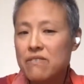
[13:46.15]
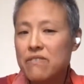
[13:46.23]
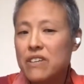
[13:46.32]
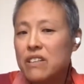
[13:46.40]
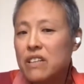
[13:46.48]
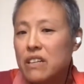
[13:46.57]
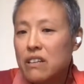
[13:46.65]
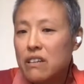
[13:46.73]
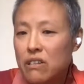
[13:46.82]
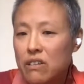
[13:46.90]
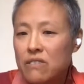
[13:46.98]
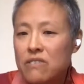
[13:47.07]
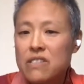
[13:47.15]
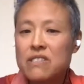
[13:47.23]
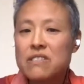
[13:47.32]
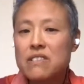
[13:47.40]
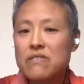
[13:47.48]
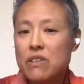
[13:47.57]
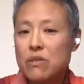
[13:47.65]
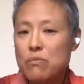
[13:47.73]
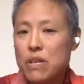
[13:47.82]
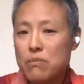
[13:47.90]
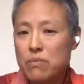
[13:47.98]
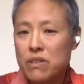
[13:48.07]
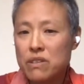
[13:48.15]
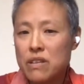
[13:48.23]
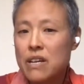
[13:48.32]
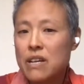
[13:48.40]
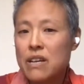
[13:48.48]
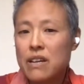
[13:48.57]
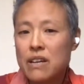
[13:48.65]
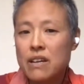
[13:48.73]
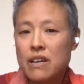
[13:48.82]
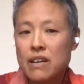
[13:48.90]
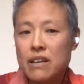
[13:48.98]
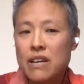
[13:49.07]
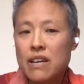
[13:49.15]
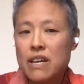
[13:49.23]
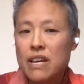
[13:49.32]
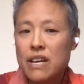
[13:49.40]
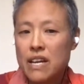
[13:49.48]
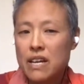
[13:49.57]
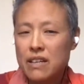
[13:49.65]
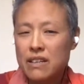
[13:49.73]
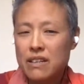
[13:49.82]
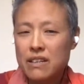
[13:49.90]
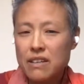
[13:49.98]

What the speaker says: feeling nervous of other people. And